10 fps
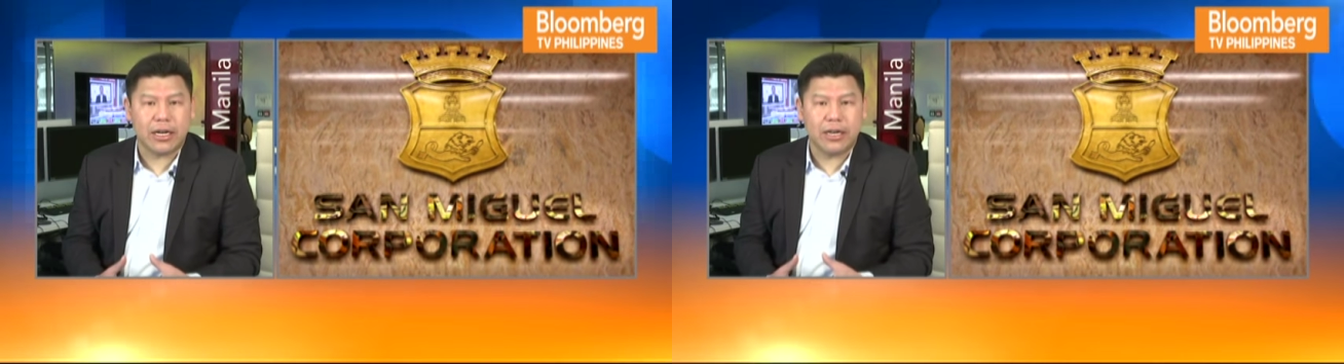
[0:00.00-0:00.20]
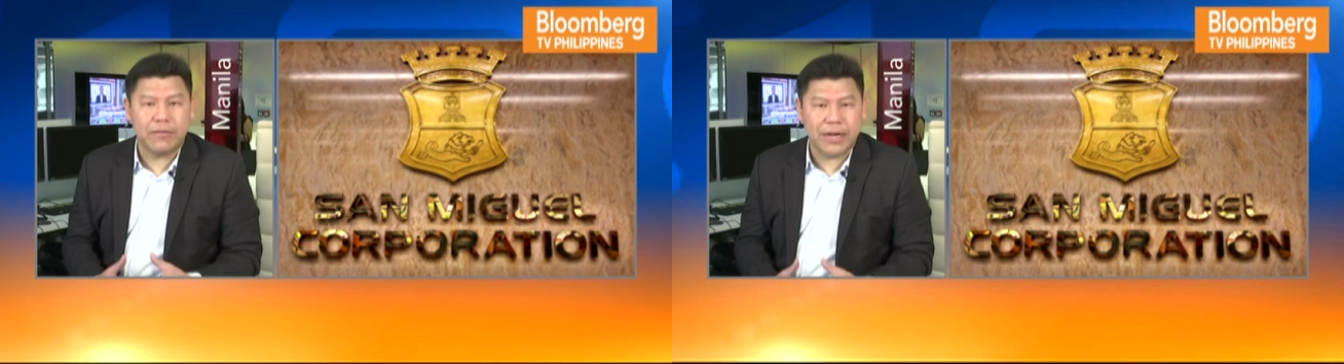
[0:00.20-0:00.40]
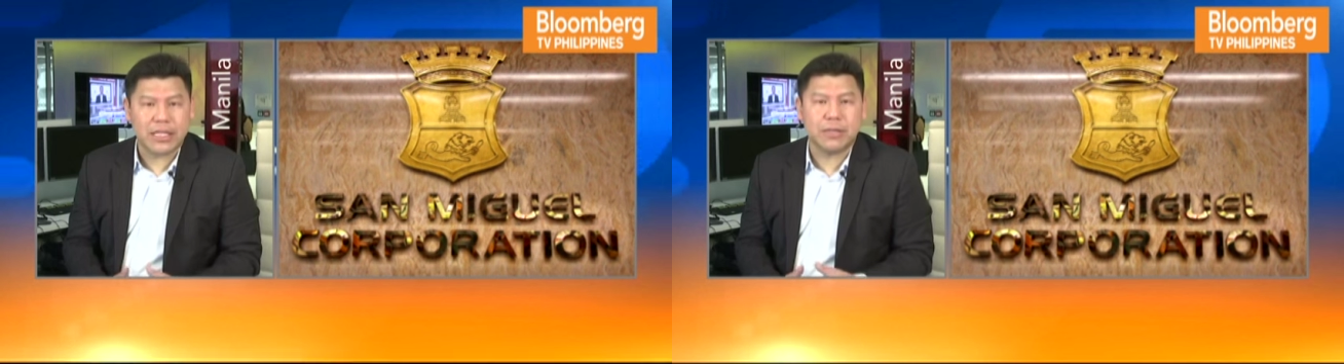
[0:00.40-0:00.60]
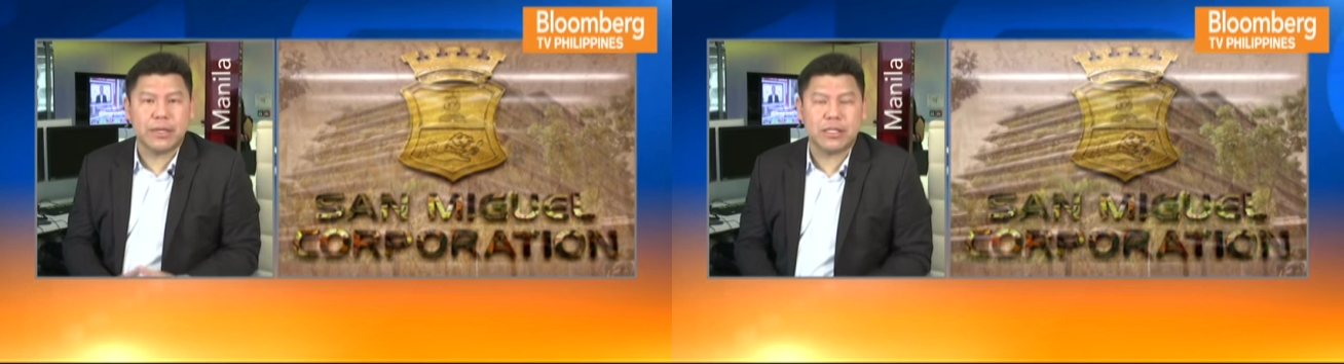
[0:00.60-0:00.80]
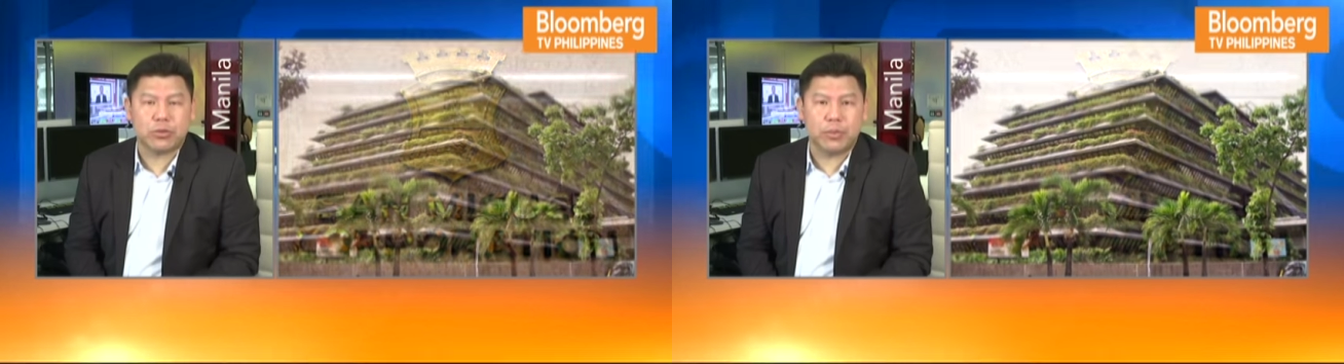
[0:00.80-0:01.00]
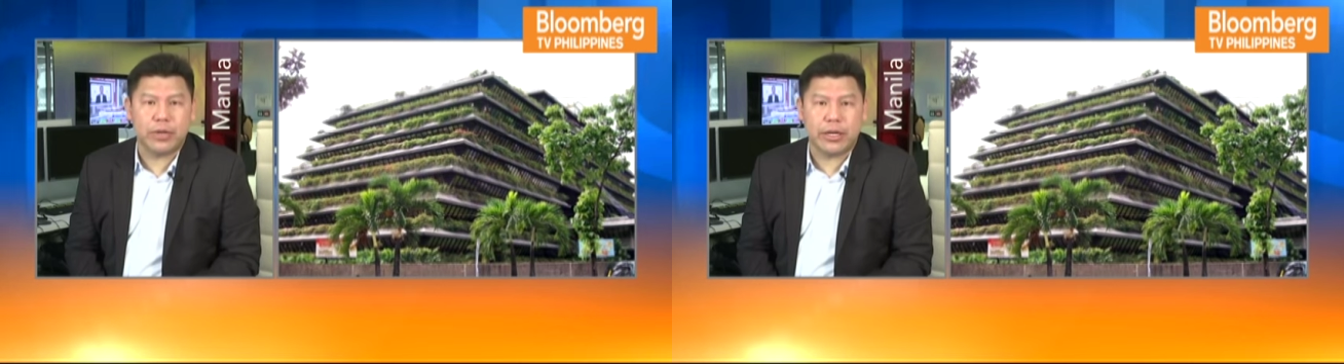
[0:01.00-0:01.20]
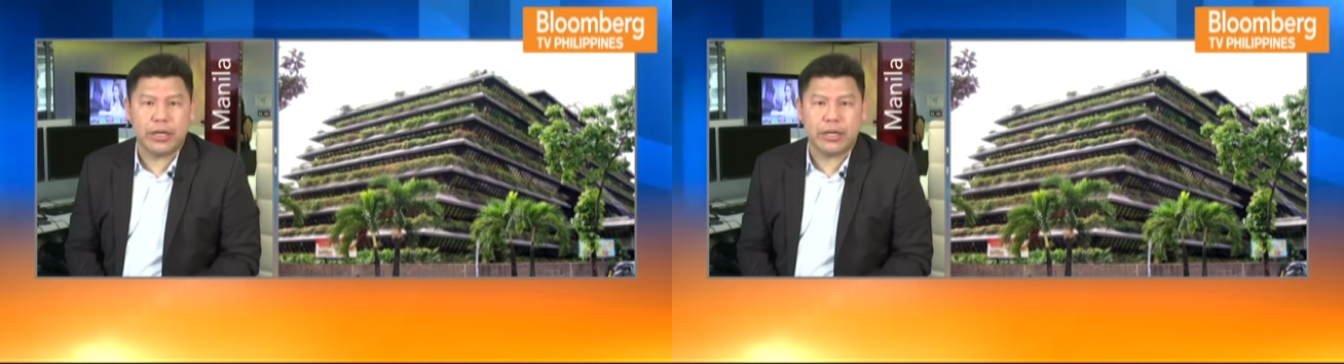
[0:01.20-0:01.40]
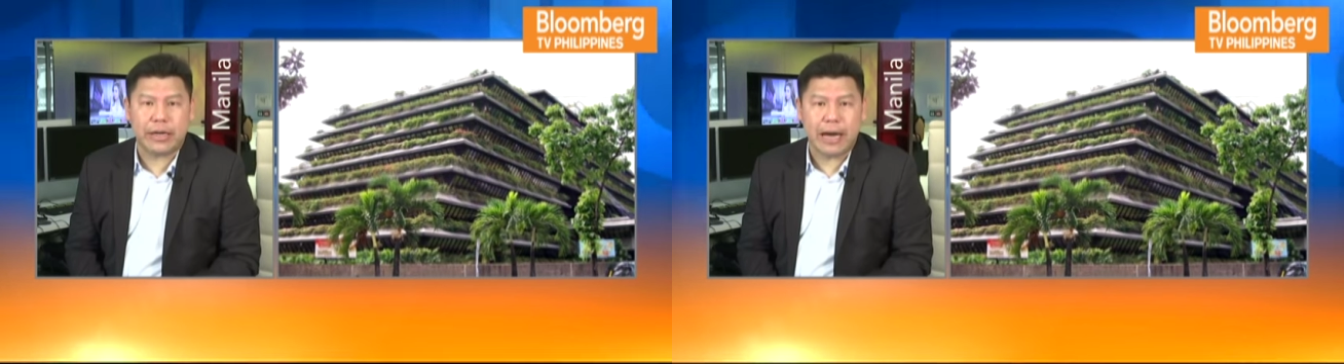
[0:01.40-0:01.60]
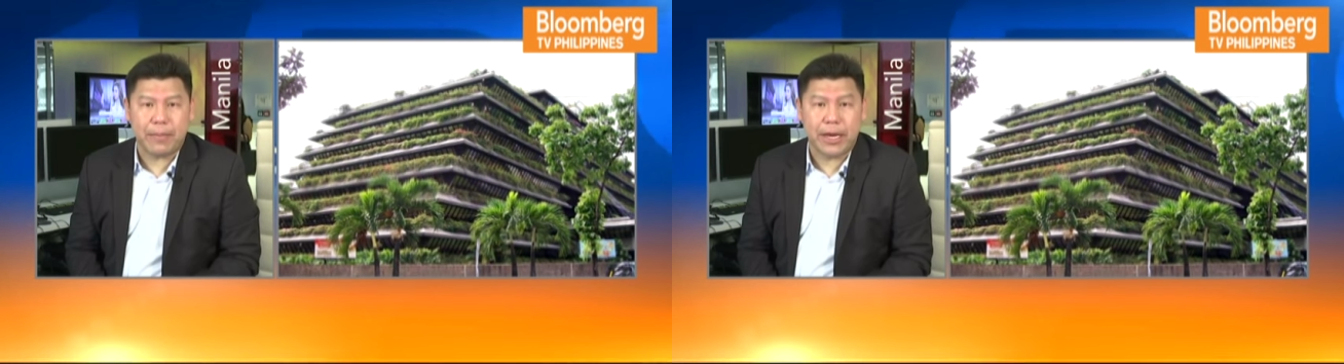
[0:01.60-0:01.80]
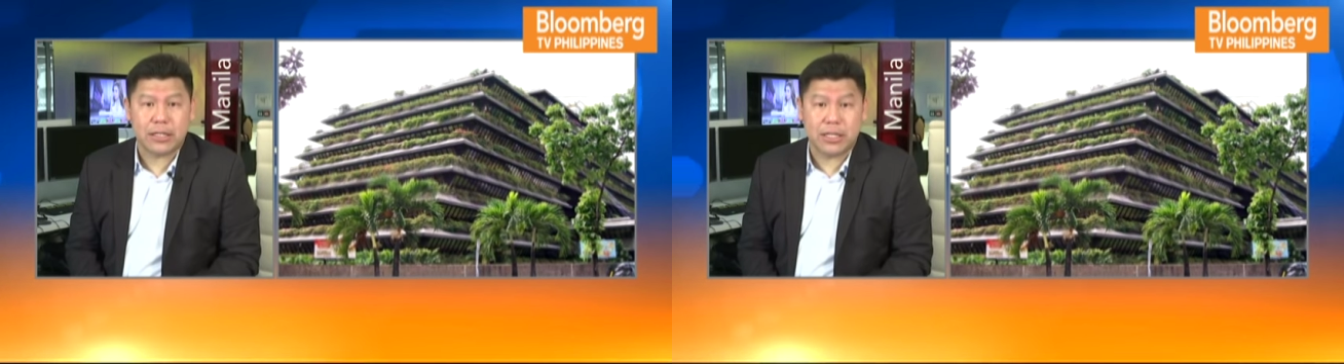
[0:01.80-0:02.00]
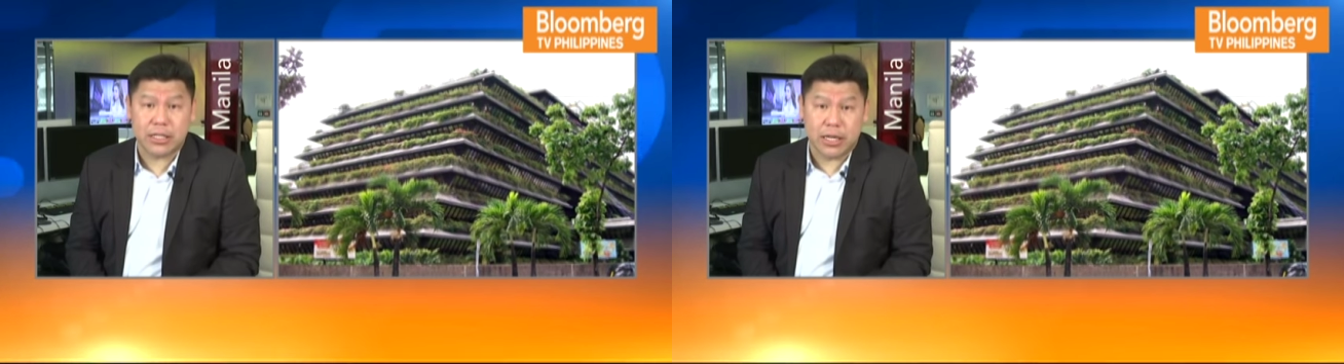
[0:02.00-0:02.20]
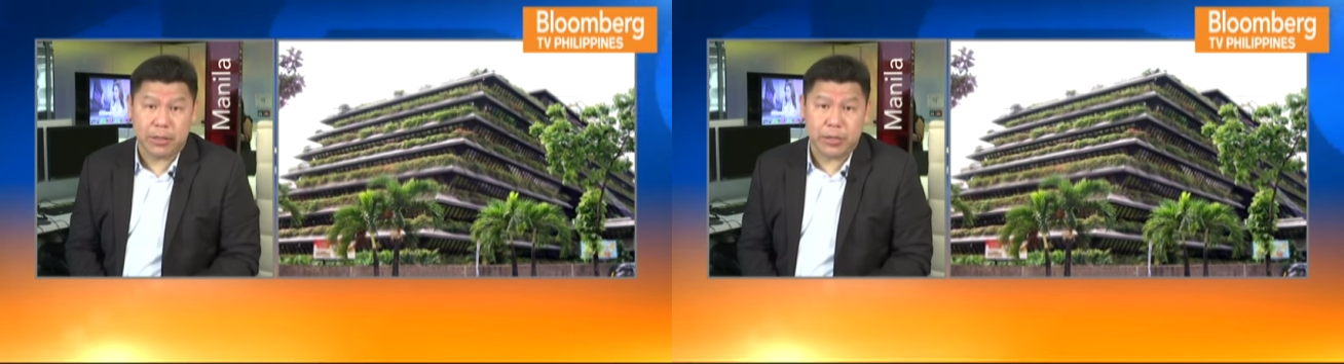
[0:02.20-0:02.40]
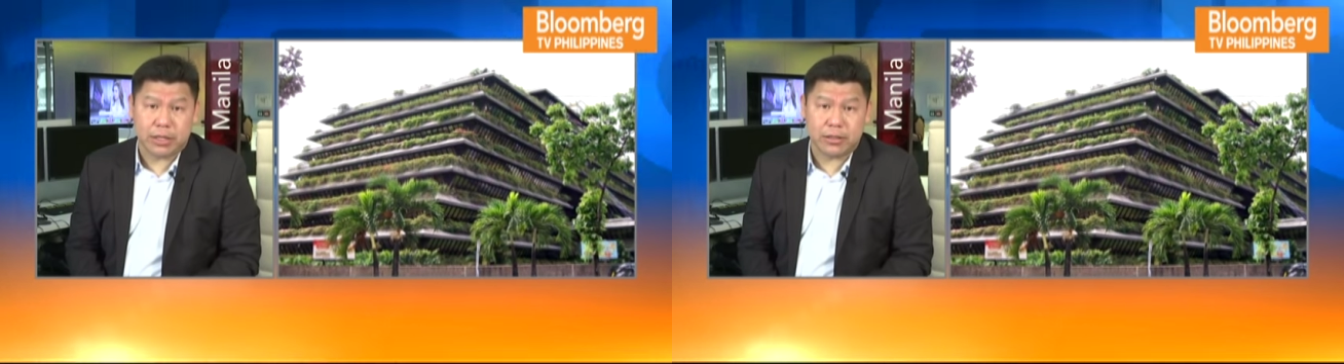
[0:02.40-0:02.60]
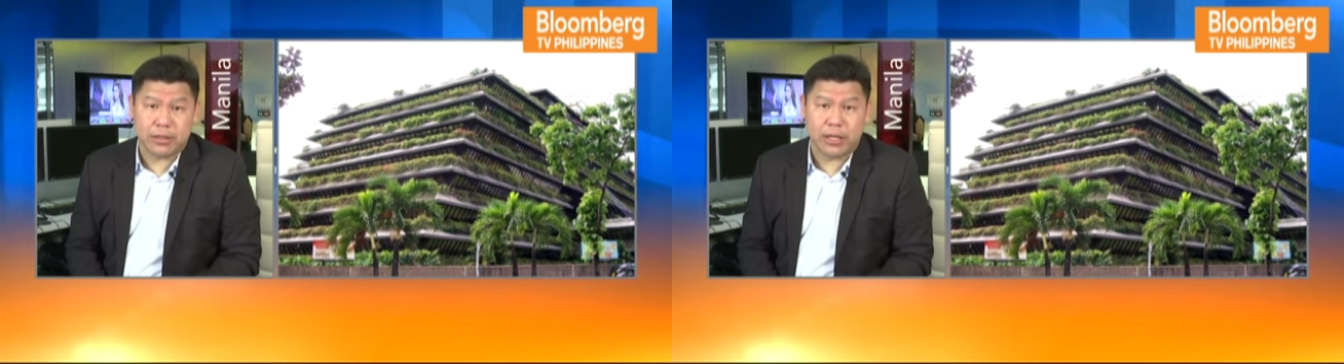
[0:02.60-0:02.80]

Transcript: investments that we're putting in CapEx is deliberate.